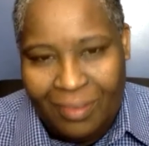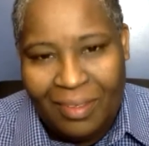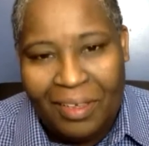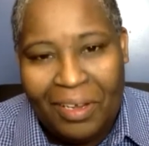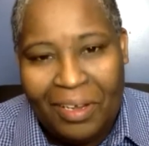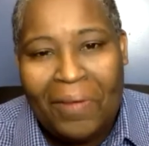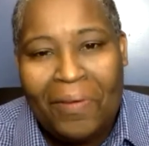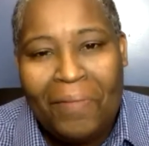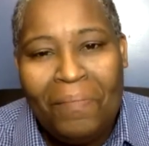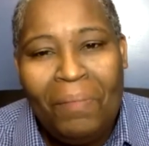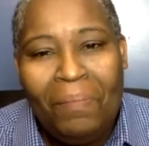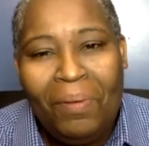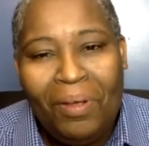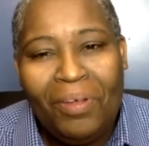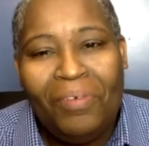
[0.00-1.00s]
And I
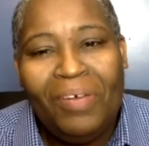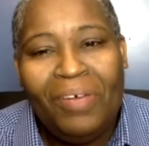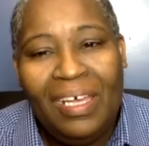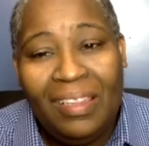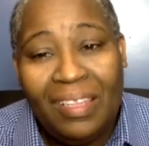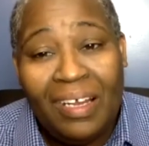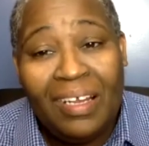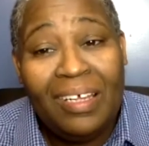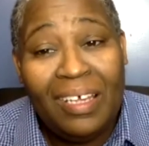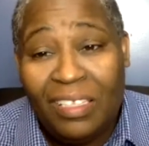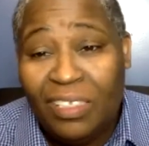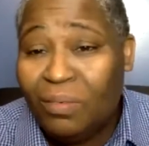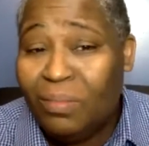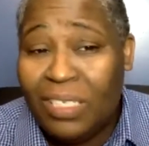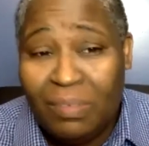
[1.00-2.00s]
remember agreeing that
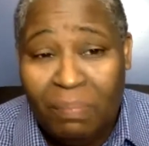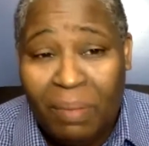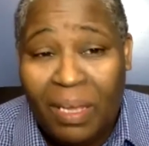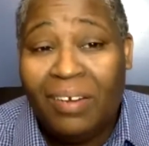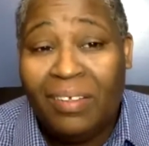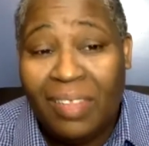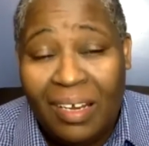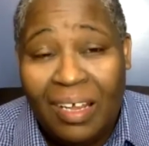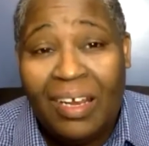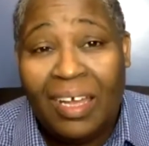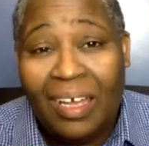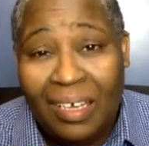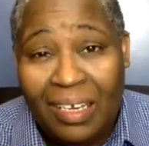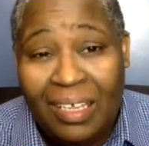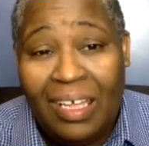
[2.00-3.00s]
100 was better than a
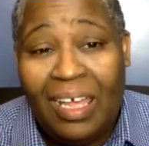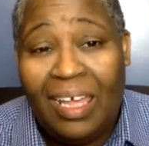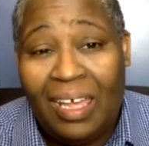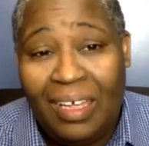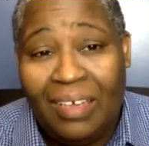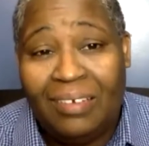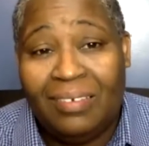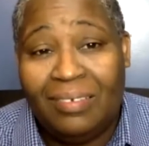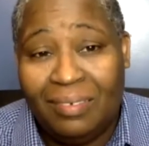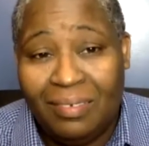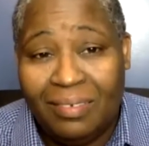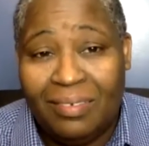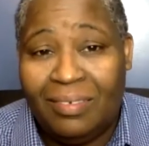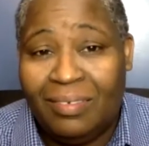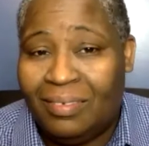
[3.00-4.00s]
98.
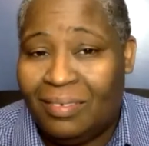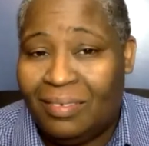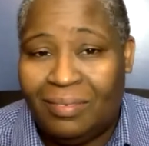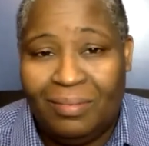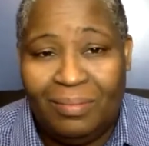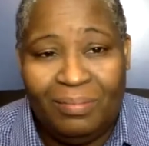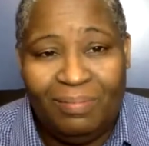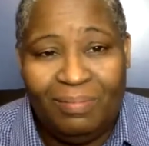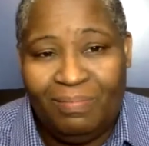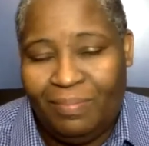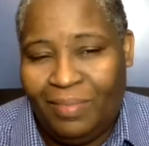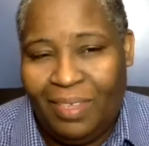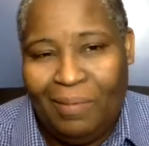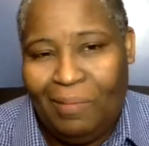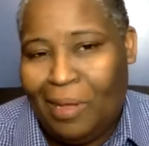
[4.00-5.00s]

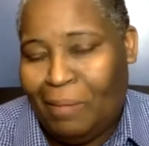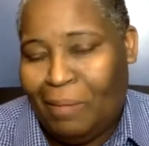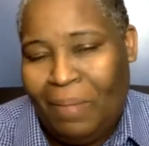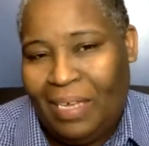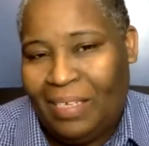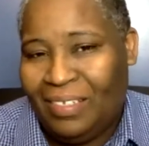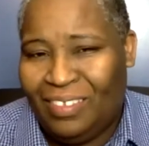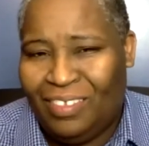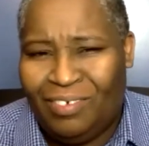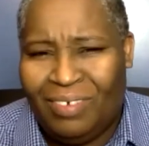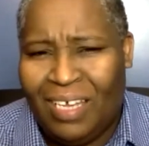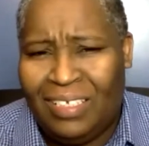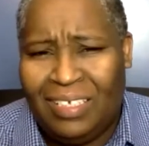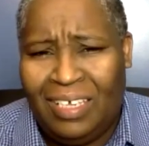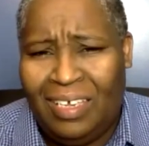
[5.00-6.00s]
I walked past the
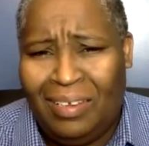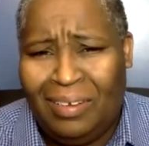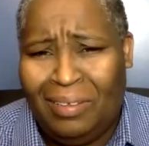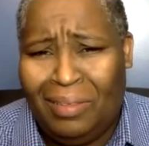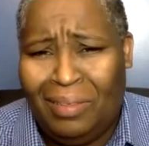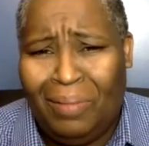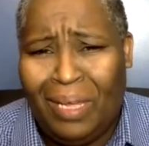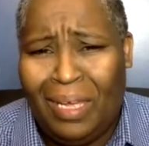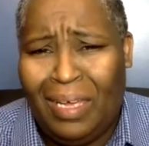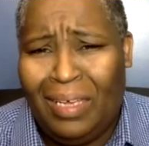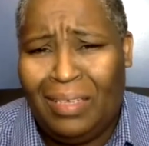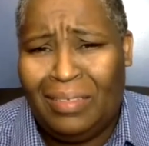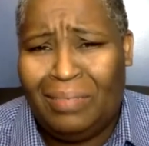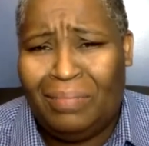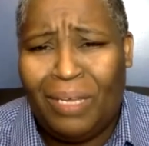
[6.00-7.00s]
trash can on the
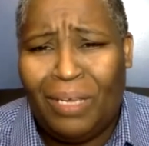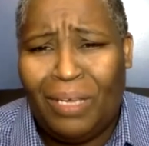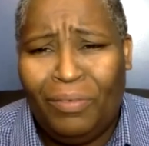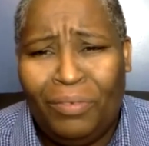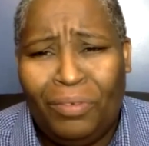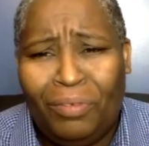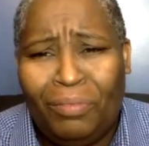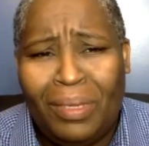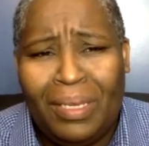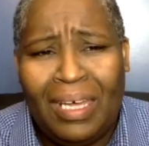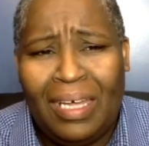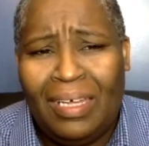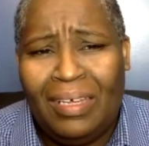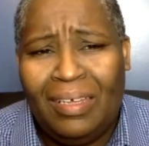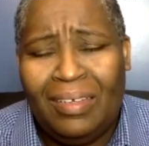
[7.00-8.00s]
way to my room and
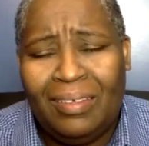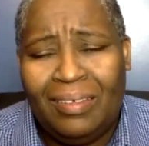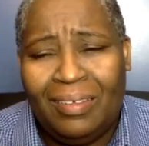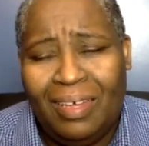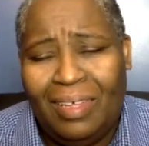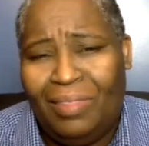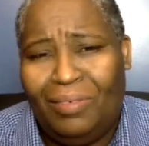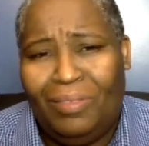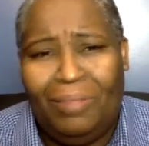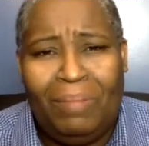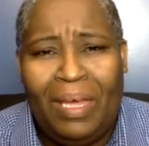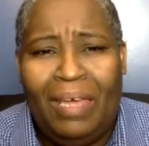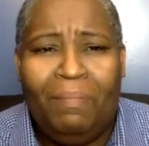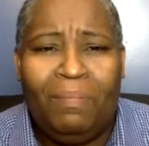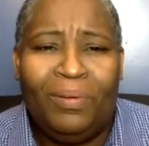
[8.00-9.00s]
I threw the
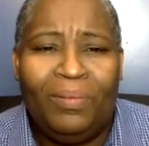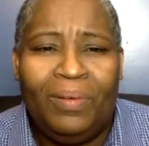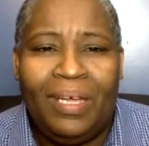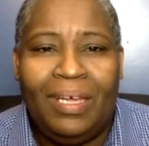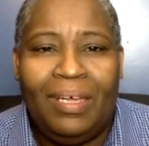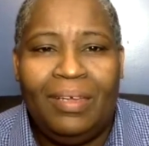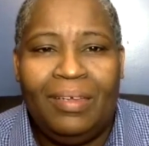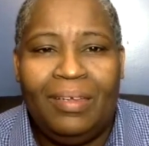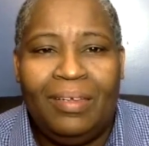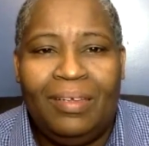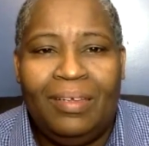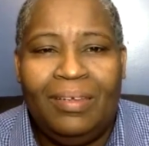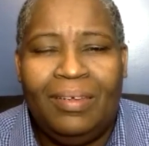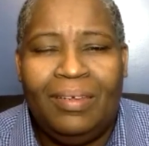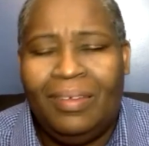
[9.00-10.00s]
paper away.
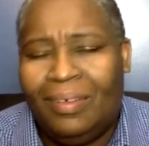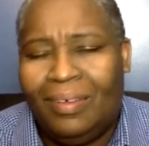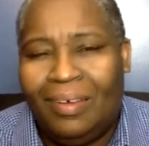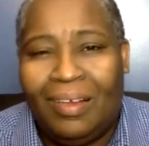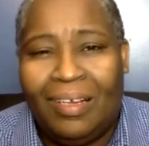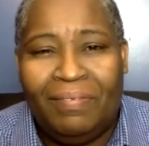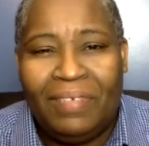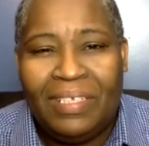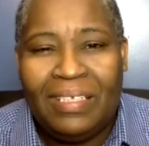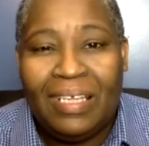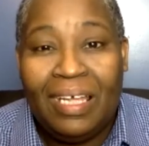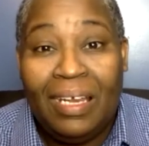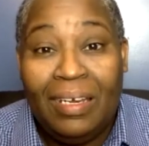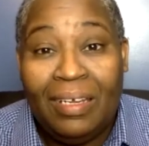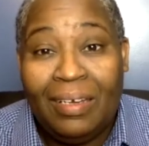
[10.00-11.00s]
All of a
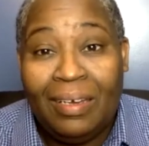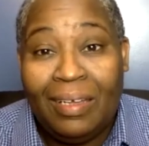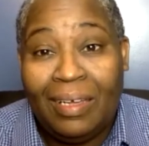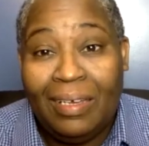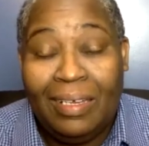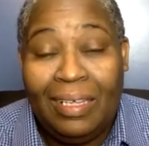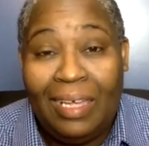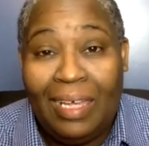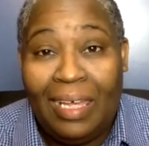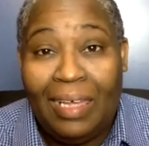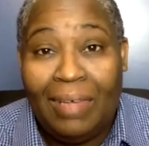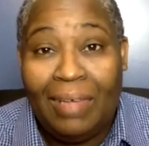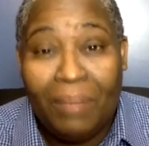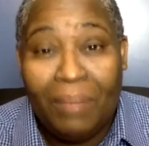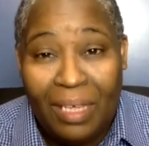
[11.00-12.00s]
sudden, a
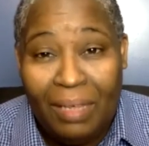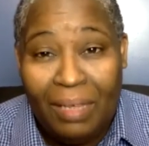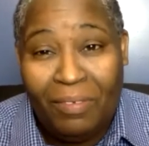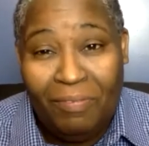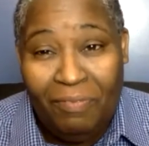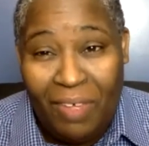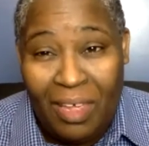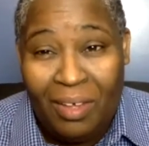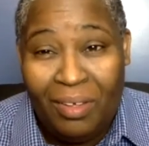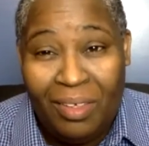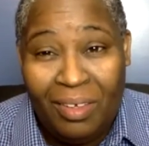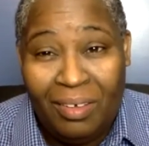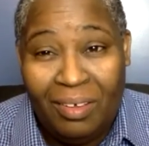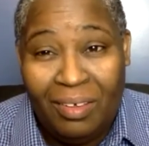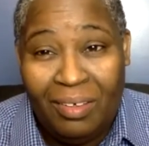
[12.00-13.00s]
98 became a
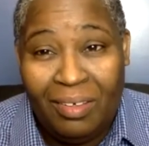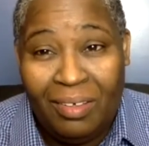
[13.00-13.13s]
failure.